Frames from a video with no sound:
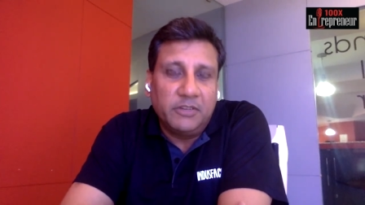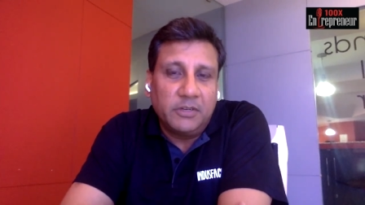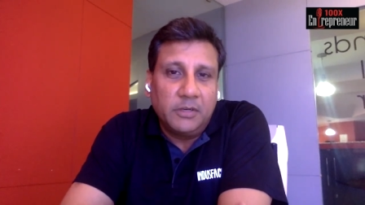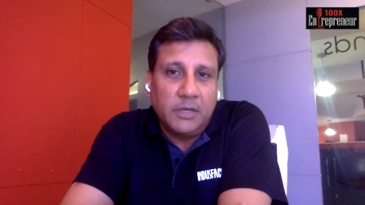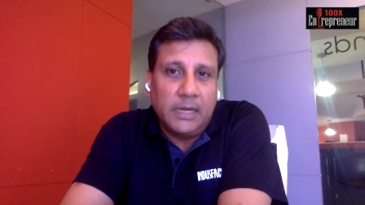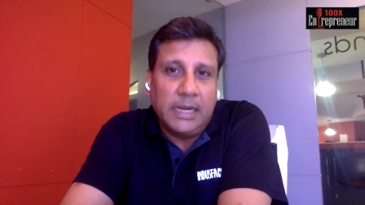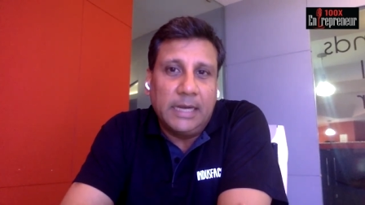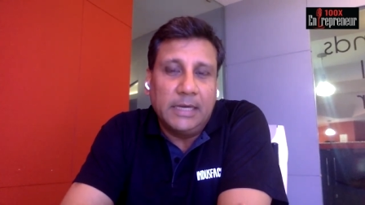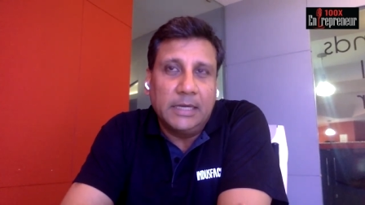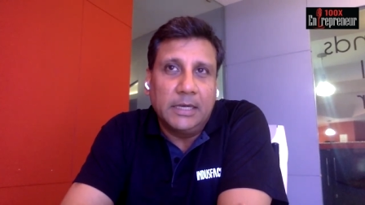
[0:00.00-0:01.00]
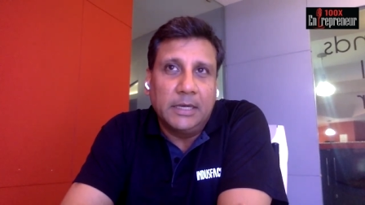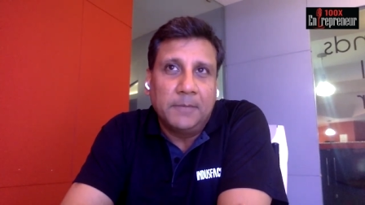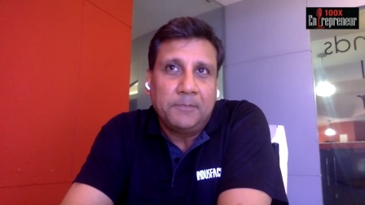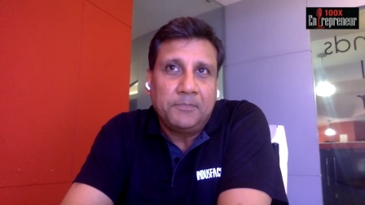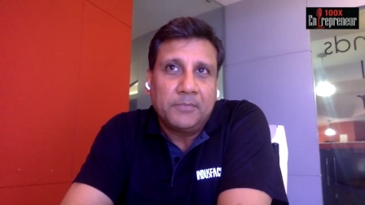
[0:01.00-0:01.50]
division and
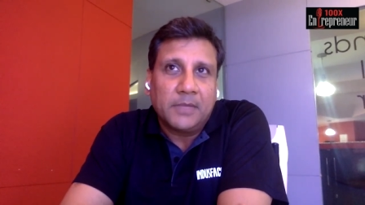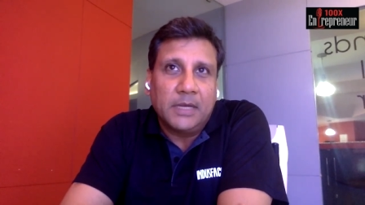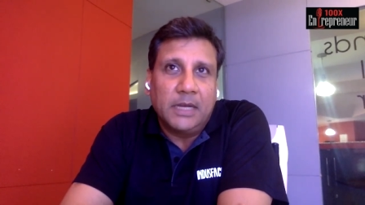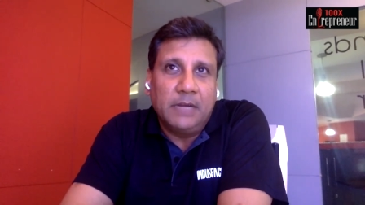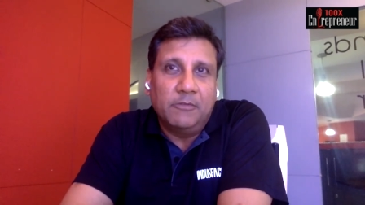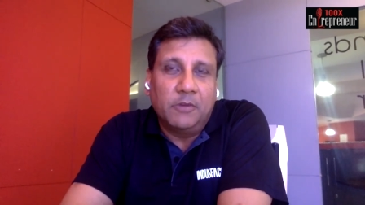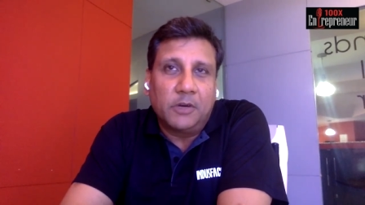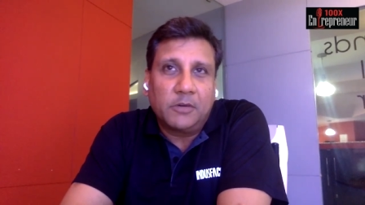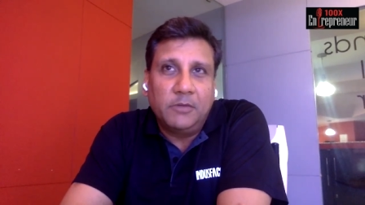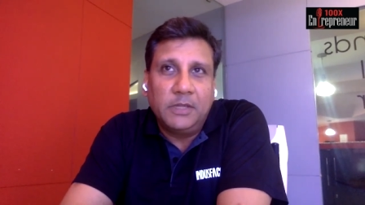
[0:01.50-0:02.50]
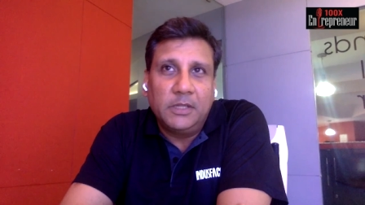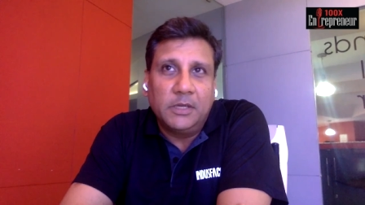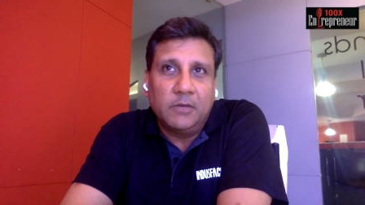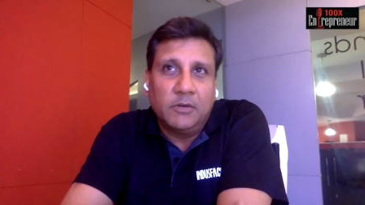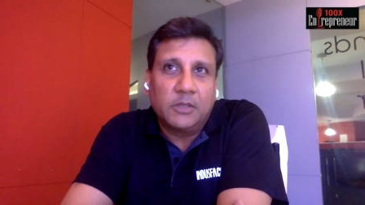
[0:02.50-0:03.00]
worked
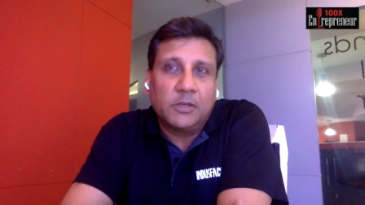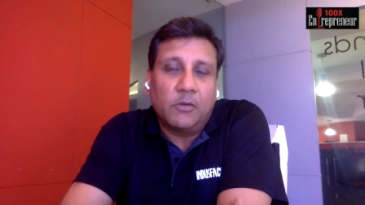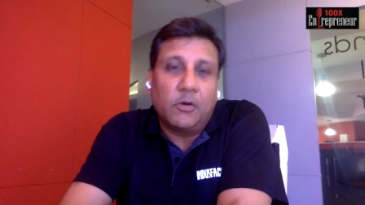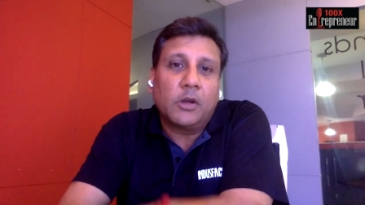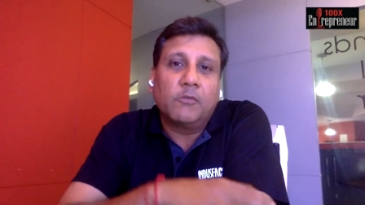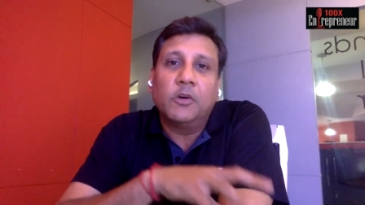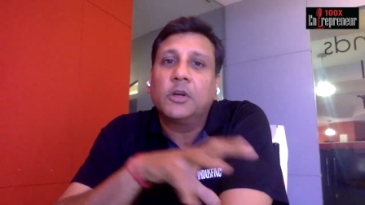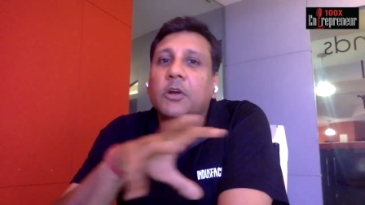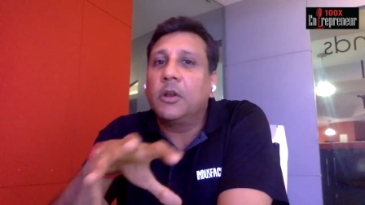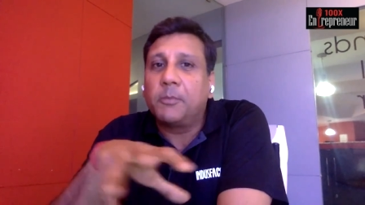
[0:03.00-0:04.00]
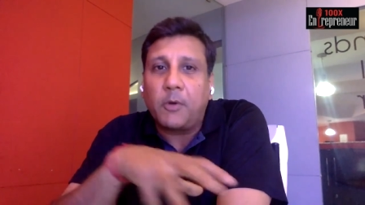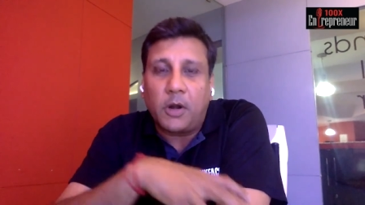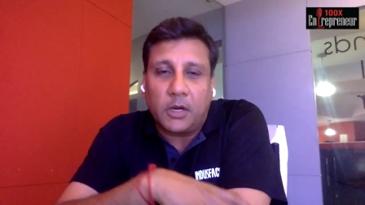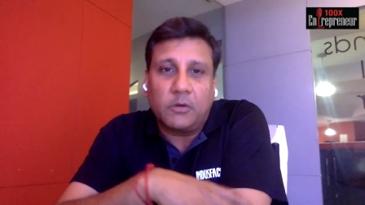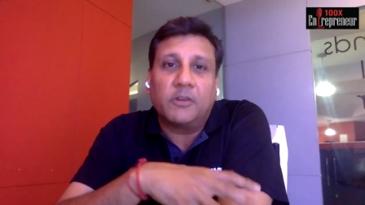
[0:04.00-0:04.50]
on a
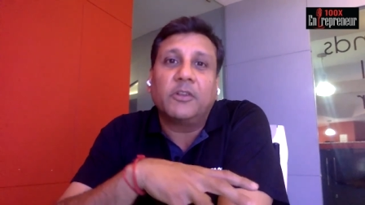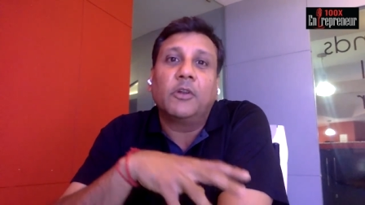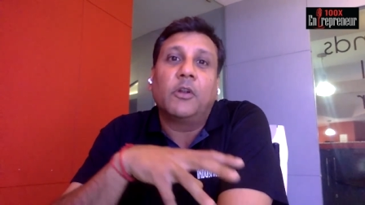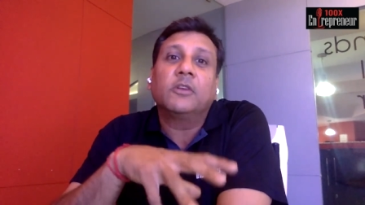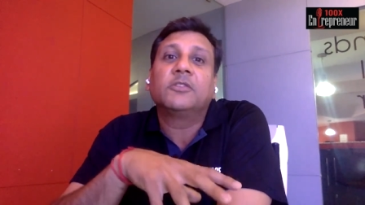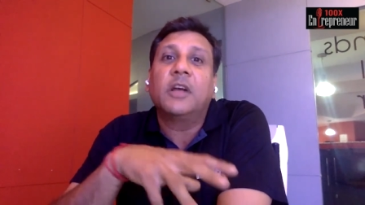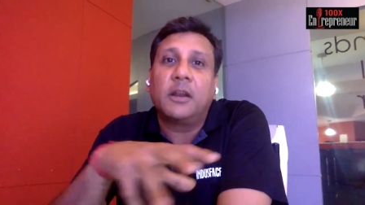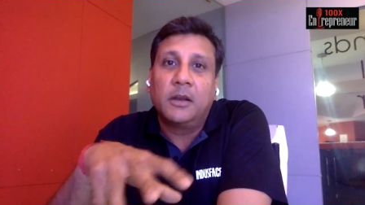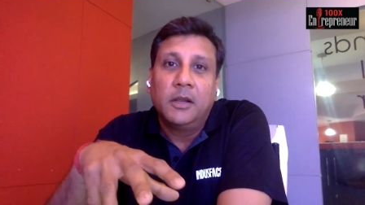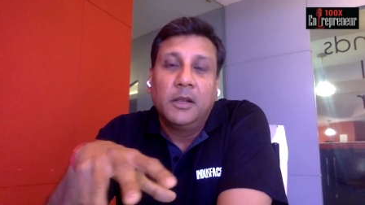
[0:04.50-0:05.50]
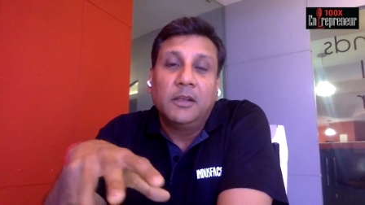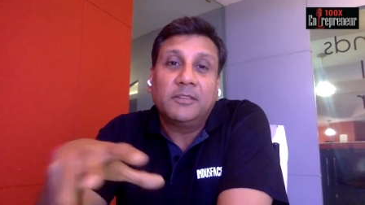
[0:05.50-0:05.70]
product, or launched our